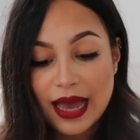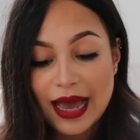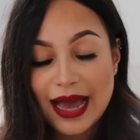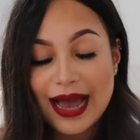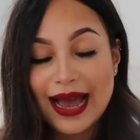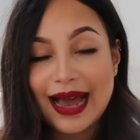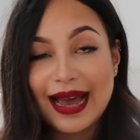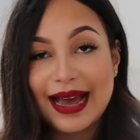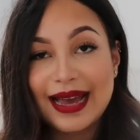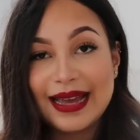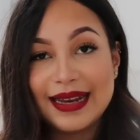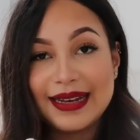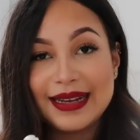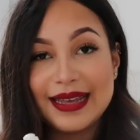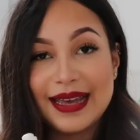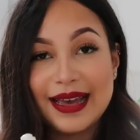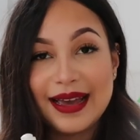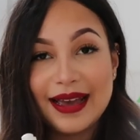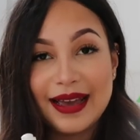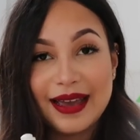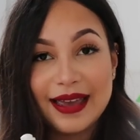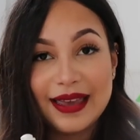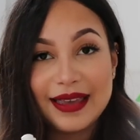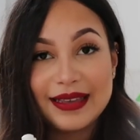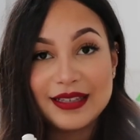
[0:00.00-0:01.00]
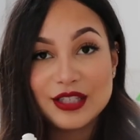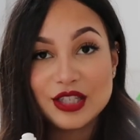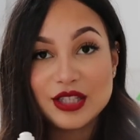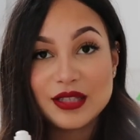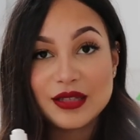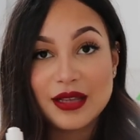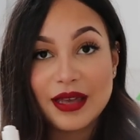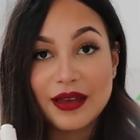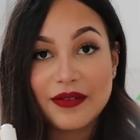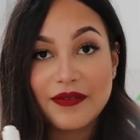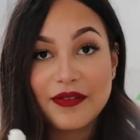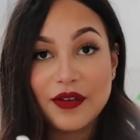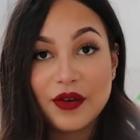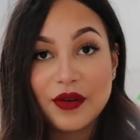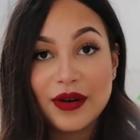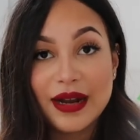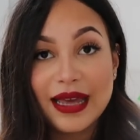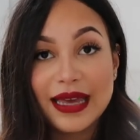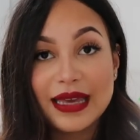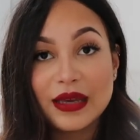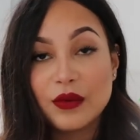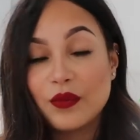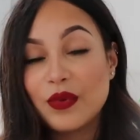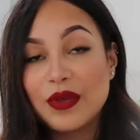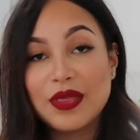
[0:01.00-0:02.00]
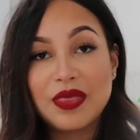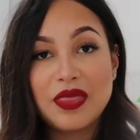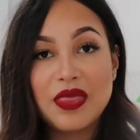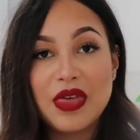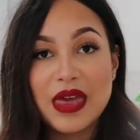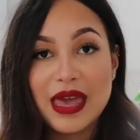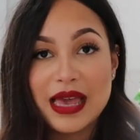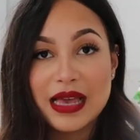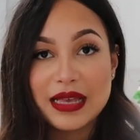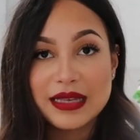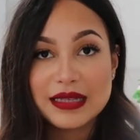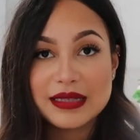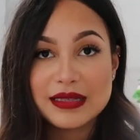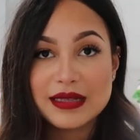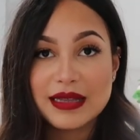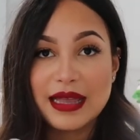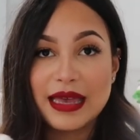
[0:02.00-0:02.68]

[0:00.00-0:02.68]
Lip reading: and I feel like with this,